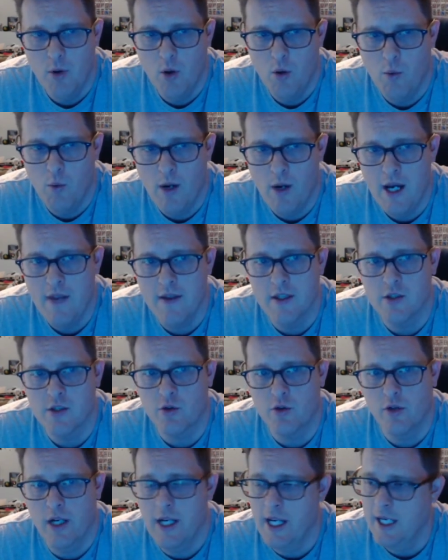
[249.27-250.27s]
away this
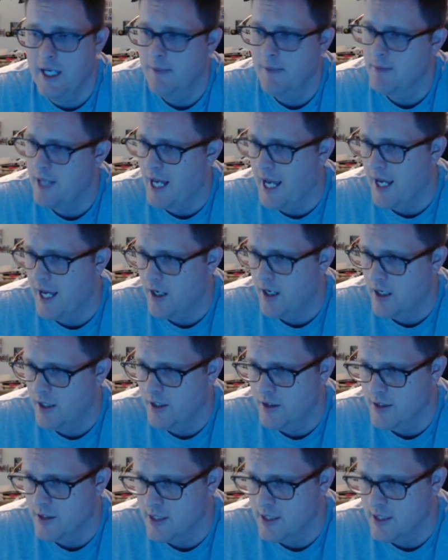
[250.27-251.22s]
Great Ape to add on to your